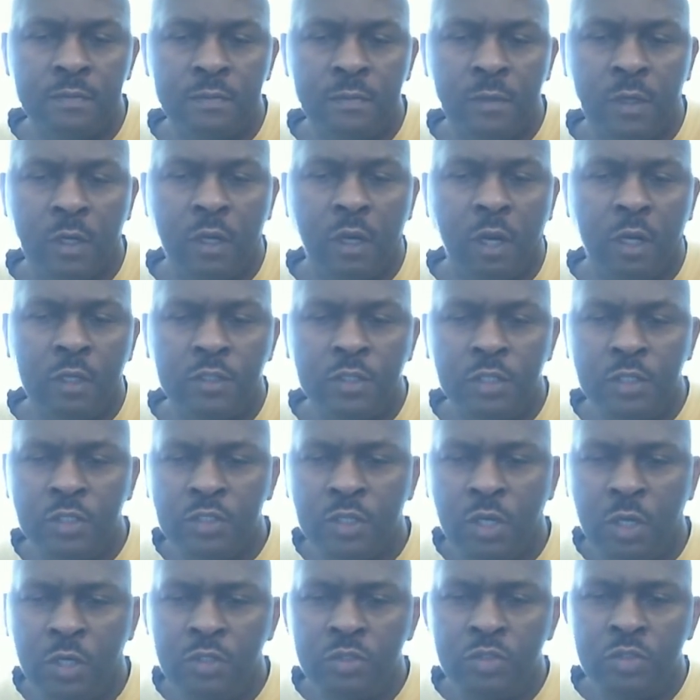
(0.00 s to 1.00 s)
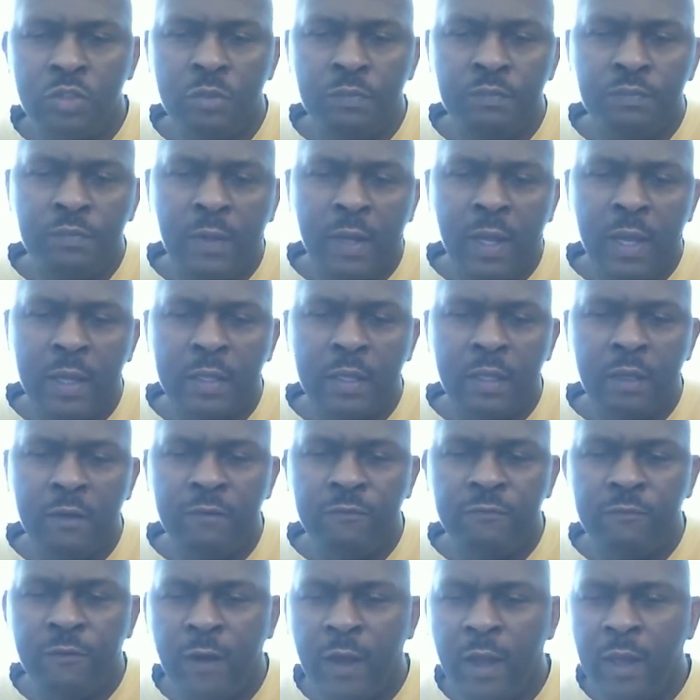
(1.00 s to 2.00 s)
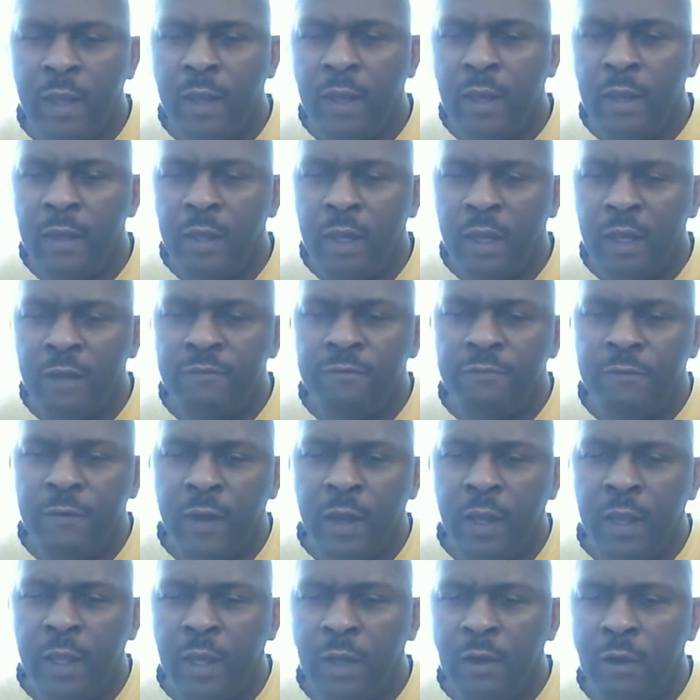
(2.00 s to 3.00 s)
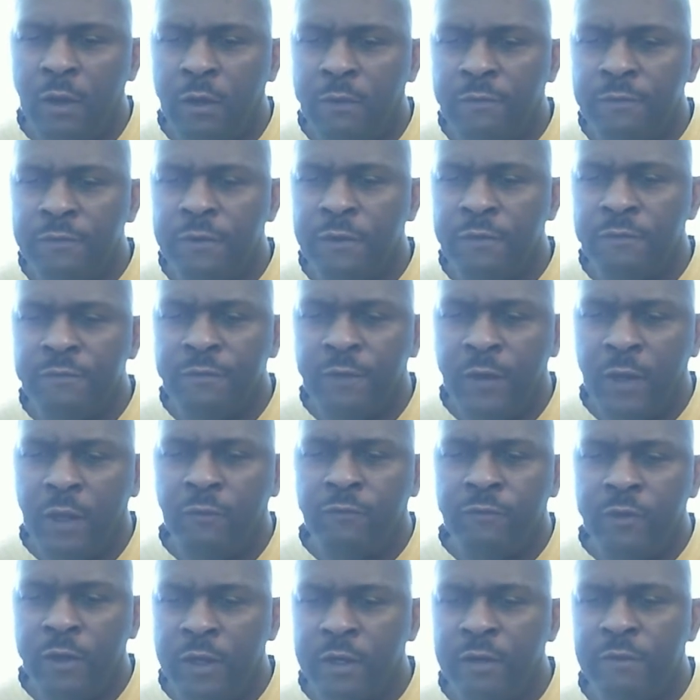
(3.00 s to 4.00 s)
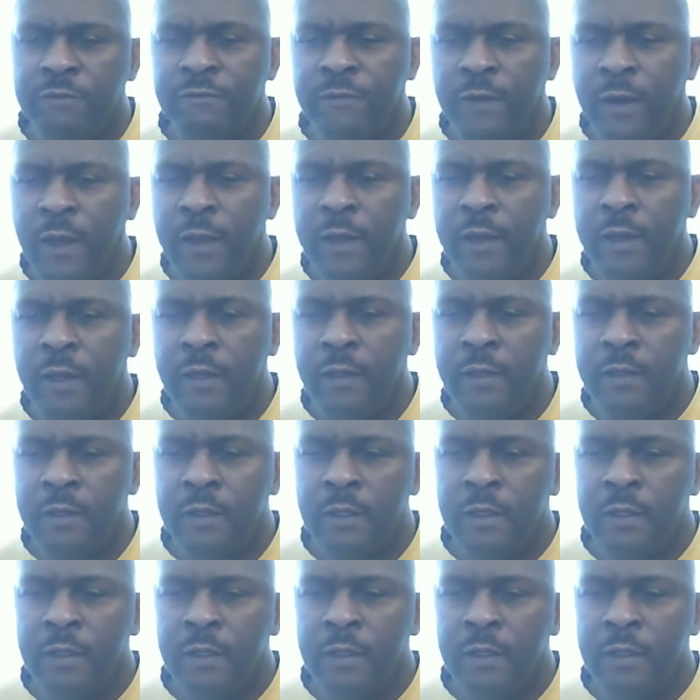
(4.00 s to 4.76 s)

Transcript: because it's going to like a fire, a fire of, of a refiner,